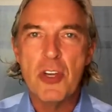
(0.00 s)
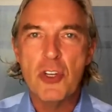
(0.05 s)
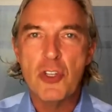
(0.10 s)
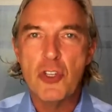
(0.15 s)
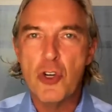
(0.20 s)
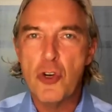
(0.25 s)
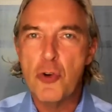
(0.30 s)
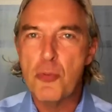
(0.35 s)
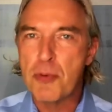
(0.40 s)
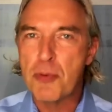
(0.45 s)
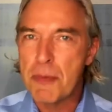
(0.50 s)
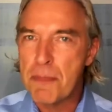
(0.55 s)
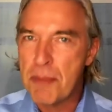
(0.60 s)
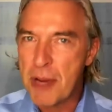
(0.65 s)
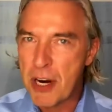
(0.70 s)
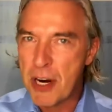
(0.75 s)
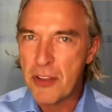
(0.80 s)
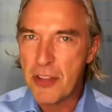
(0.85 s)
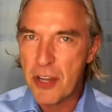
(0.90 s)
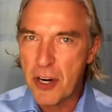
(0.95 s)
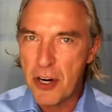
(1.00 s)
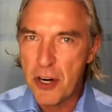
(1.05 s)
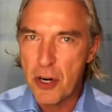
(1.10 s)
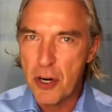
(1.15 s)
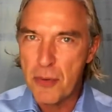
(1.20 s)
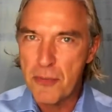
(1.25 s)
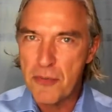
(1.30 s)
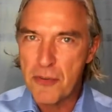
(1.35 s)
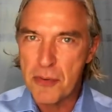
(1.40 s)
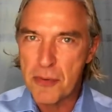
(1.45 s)
to prepare their
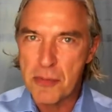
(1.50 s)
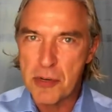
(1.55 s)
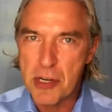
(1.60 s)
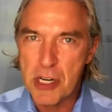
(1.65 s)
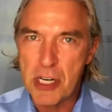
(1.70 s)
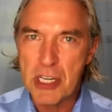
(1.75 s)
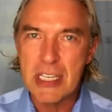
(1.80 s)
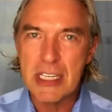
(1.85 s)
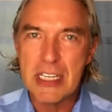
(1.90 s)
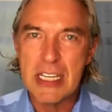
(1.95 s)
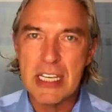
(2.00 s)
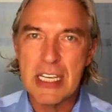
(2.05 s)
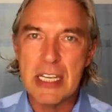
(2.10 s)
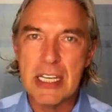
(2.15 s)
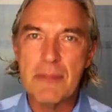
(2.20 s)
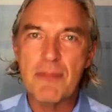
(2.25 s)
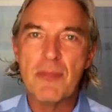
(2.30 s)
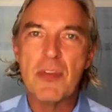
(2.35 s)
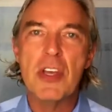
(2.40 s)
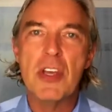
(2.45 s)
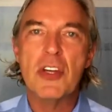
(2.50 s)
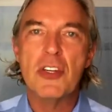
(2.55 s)
home for marketing,